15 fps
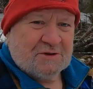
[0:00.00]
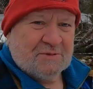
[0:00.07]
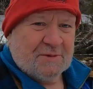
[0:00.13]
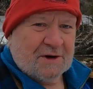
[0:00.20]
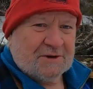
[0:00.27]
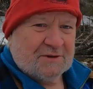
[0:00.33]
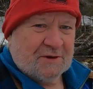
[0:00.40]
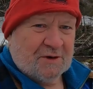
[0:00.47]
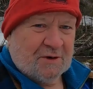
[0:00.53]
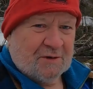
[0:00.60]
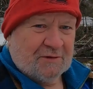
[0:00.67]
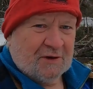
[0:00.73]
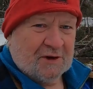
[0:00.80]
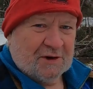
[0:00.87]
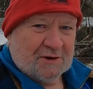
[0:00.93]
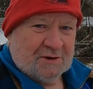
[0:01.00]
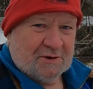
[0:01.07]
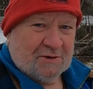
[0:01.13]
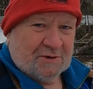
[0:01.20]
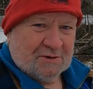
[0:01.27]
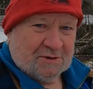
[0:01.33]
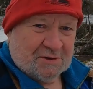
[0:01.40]
too much for an old fella to
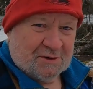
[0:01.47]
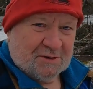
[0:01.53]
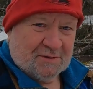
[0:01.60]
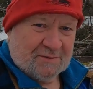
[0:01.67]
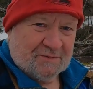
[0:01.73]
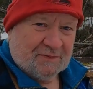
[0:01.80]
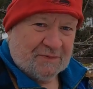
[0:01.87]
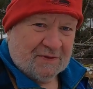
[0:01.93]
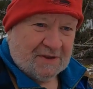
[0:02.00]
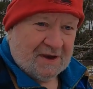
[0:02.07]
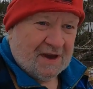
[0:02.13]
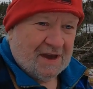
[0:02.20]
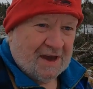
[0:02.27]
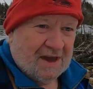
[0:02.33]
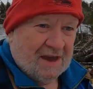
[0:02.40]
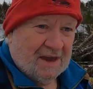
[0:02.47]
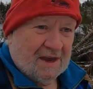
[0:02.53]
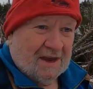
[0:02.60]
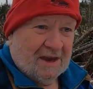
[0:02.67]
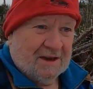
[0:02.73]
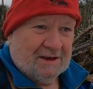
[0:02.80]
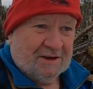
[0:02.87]
do. So
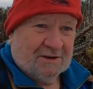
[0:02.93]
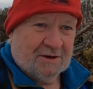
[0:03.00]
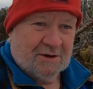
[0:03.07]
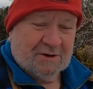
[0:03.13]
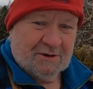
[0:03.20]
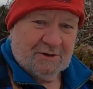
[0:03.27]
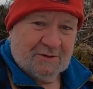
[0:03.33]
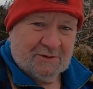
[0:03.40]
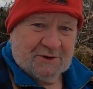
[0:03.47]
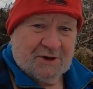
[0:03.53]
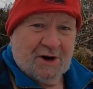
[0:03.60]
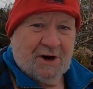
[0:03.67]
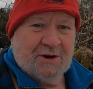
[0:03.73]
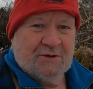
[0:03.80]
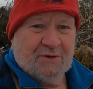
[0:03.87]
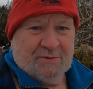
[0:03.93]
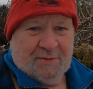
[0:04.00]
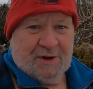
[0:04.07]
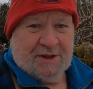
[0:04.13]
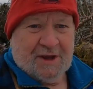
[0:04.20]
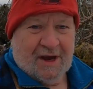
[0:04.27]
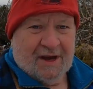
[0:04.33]
it was hard to
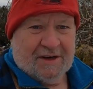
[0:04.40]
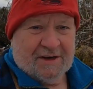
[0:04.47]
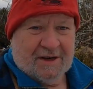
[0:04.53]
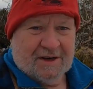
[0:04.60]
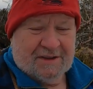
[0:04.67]
admit that